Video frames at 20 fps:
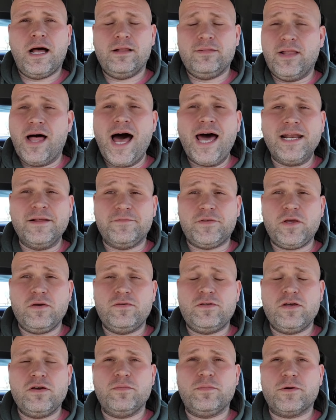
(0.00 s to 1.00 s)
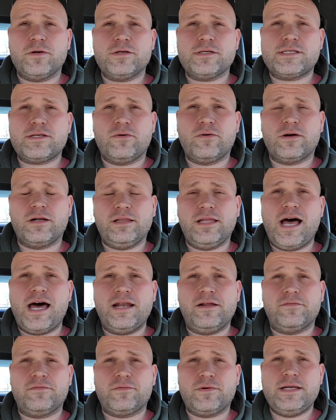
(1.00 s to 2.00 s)
a lot of YouTubers or a
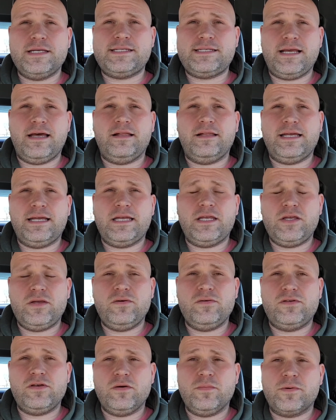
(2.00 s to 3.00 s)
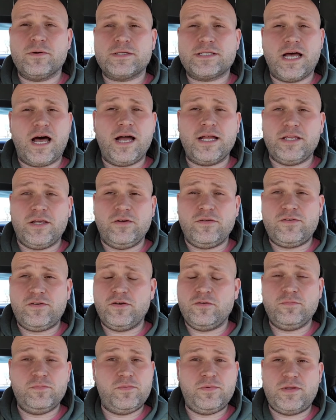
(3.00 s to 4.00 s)
lot of reselling YouTubers on
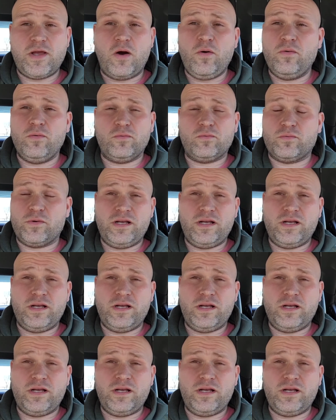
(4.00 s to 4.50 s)
YouTube don't